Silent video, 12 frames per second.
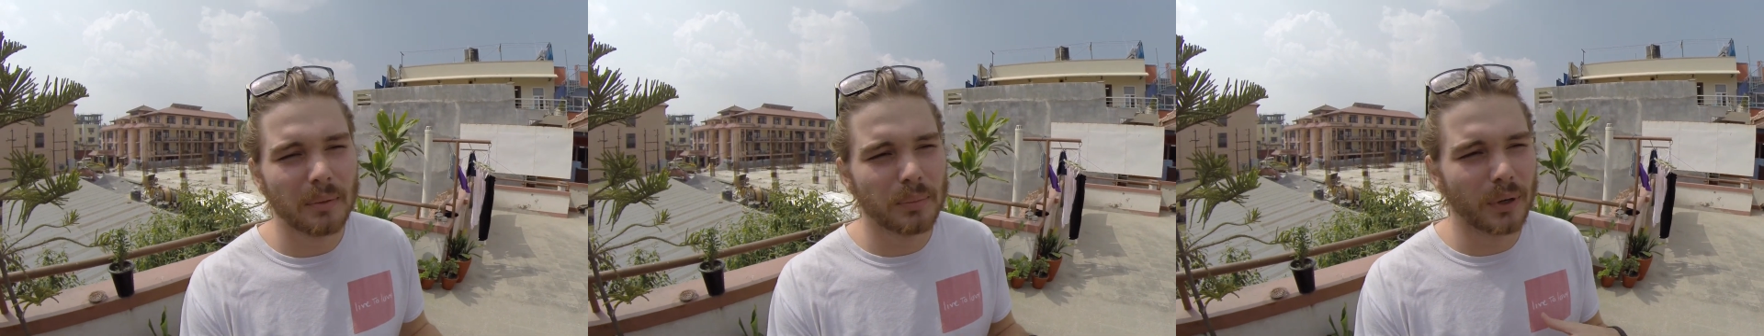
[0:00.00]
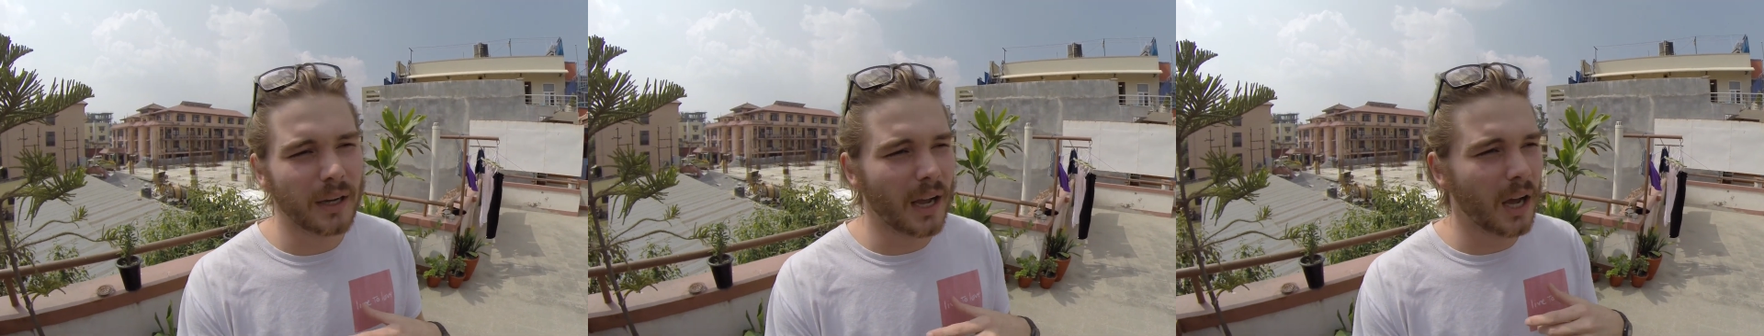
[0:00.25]

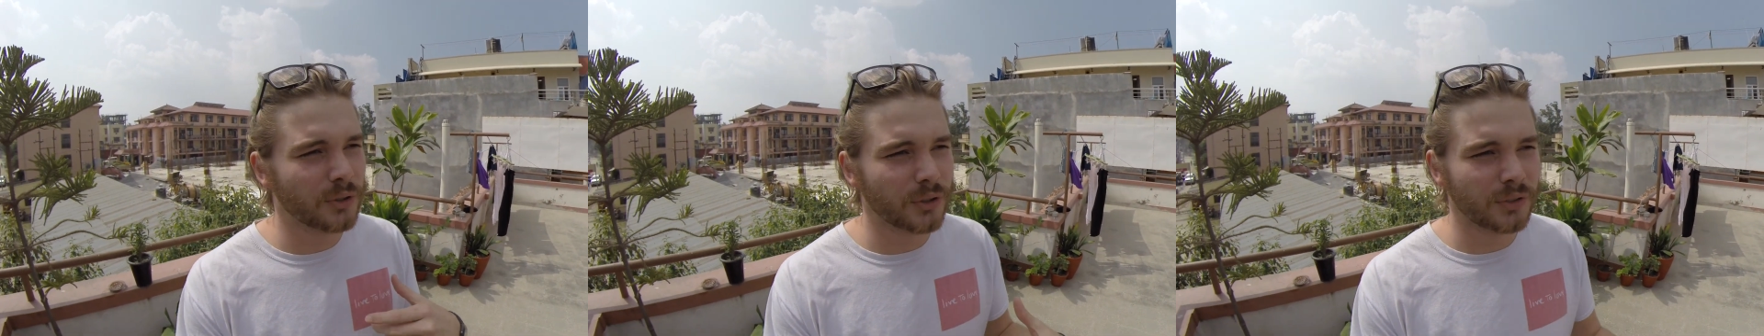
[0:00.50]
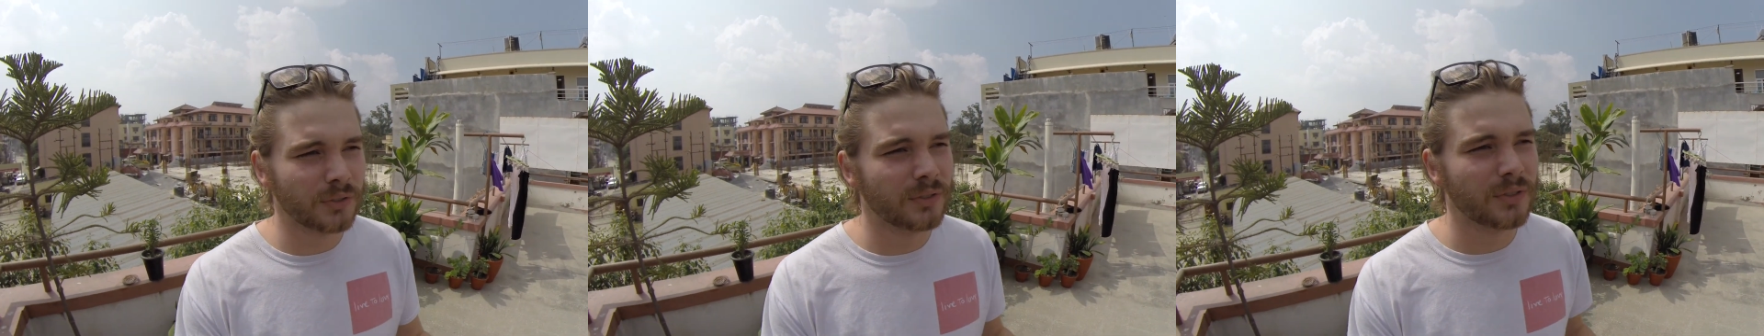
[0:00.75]
putting
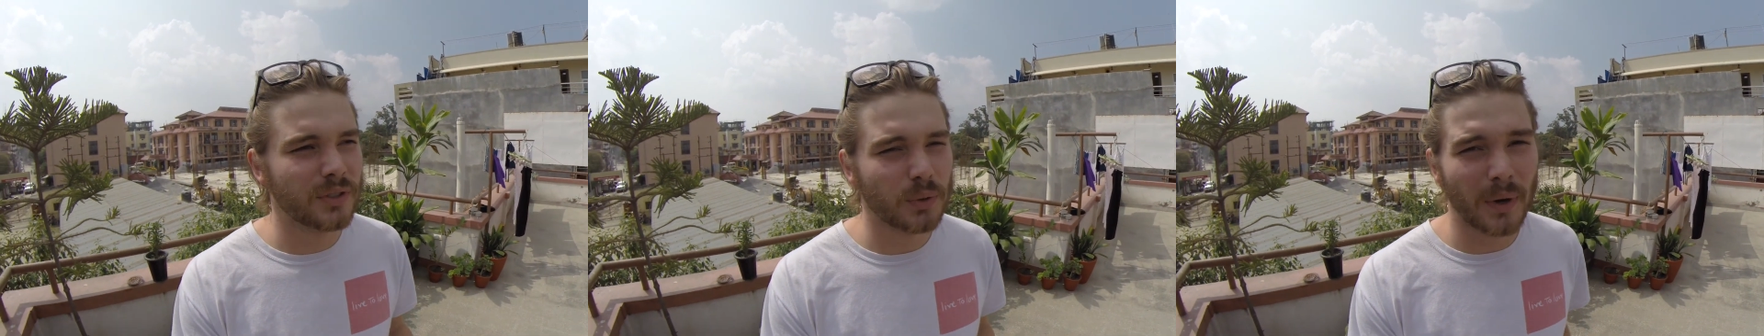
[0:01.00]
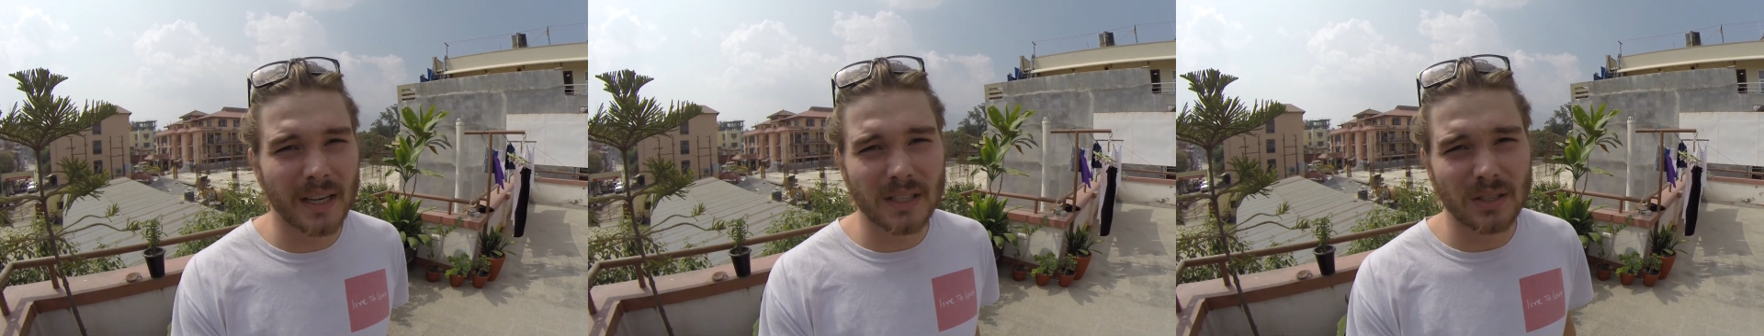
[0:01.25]

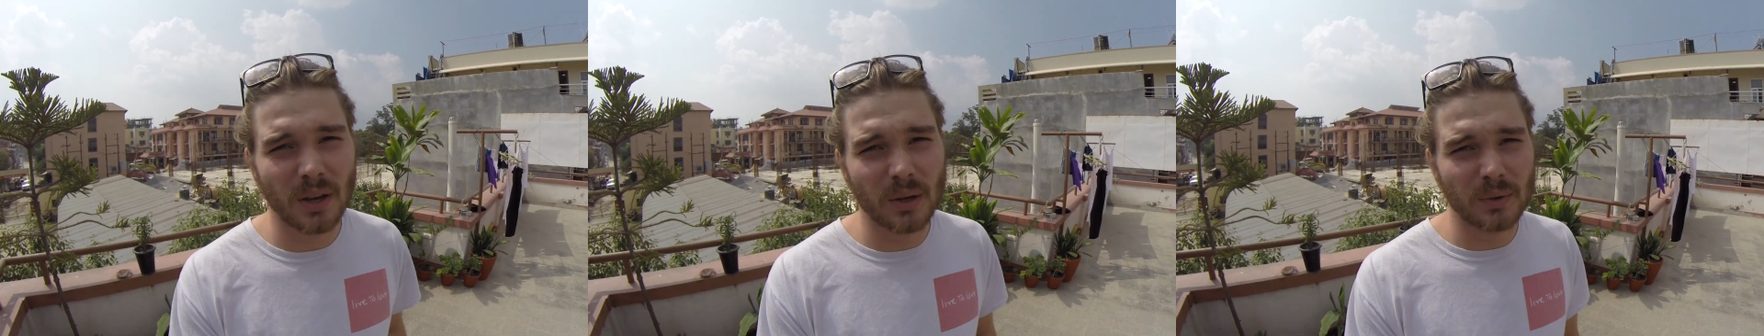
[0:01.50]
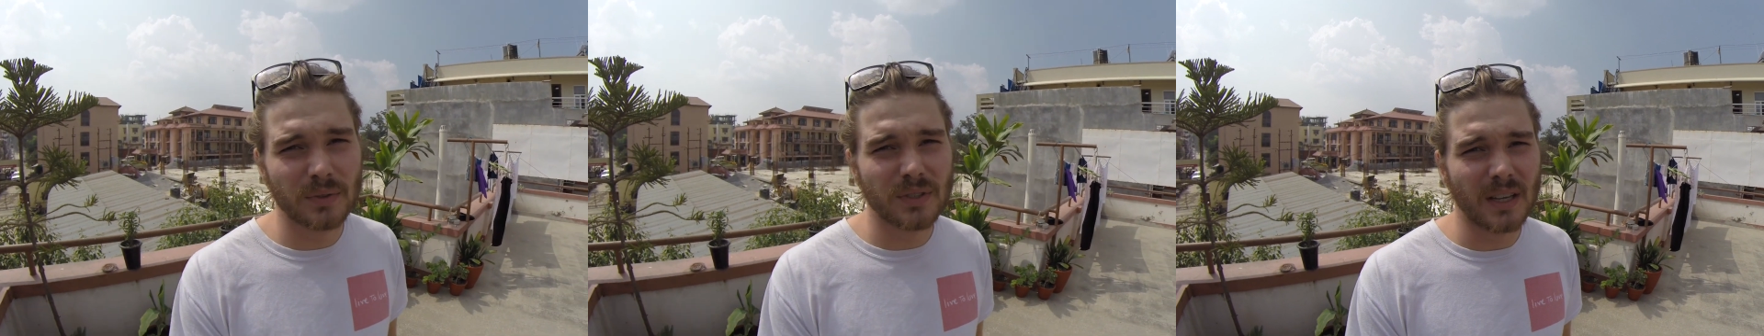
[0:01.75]
120
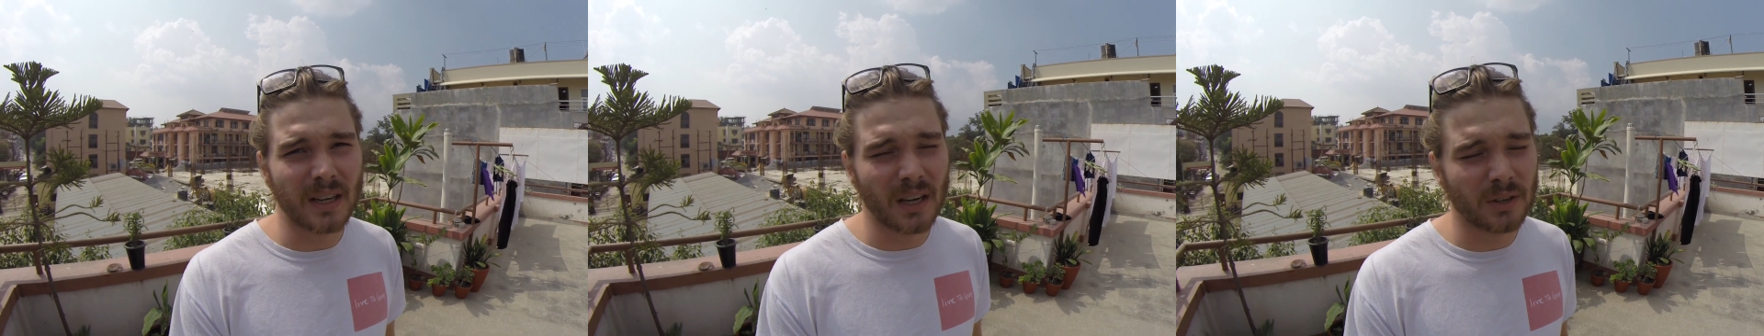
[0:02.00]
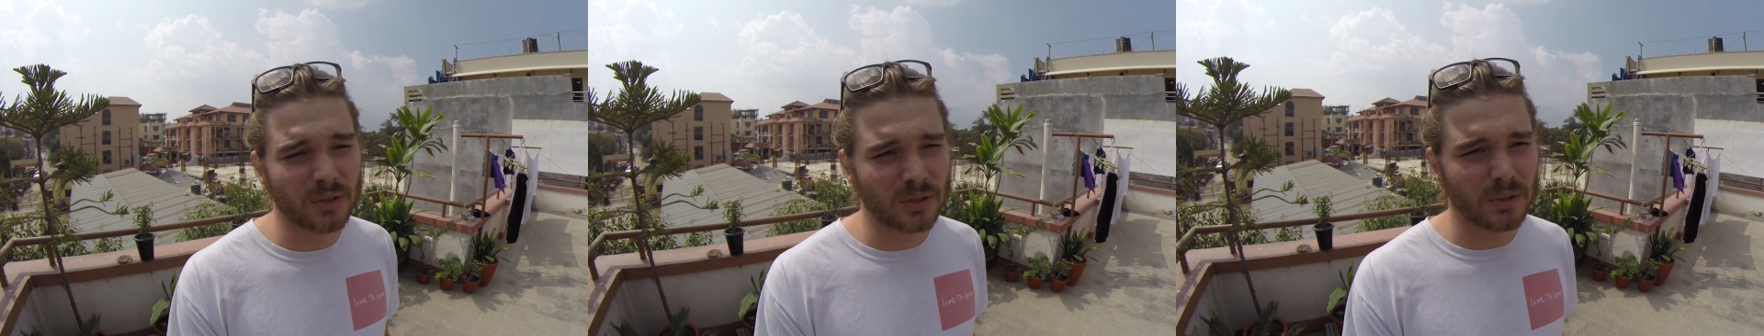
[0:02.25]
stoves in
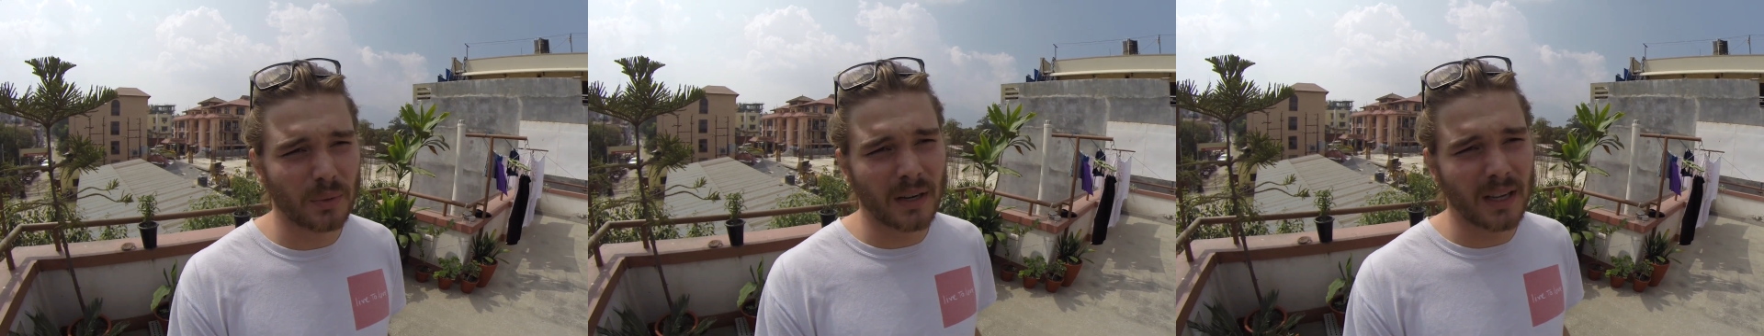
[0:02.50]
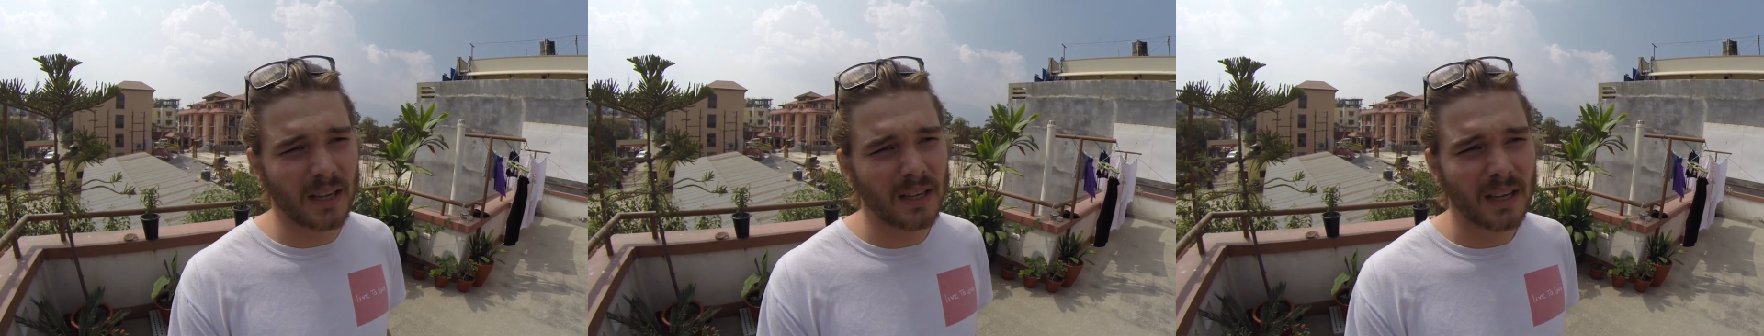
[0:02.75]

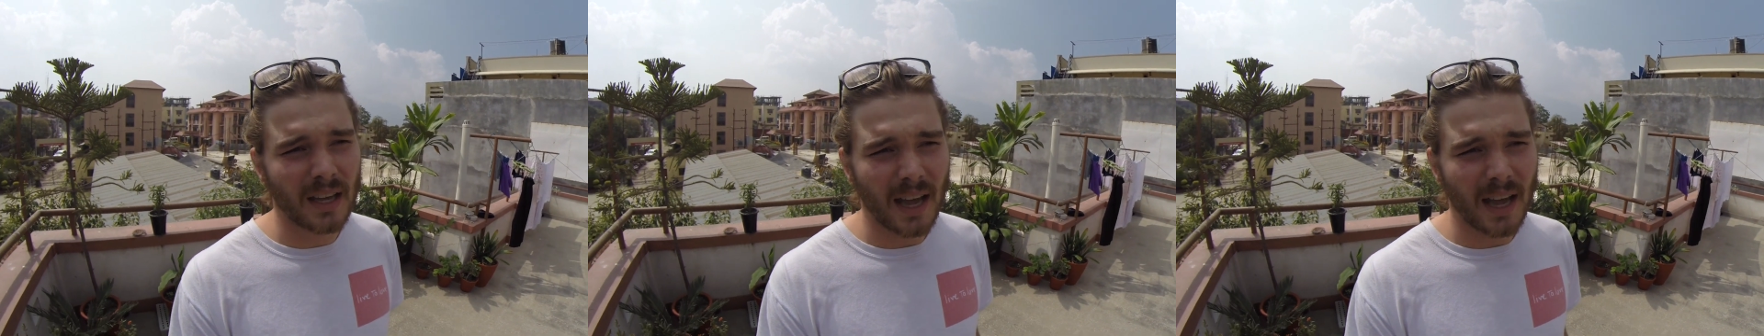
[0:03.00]
120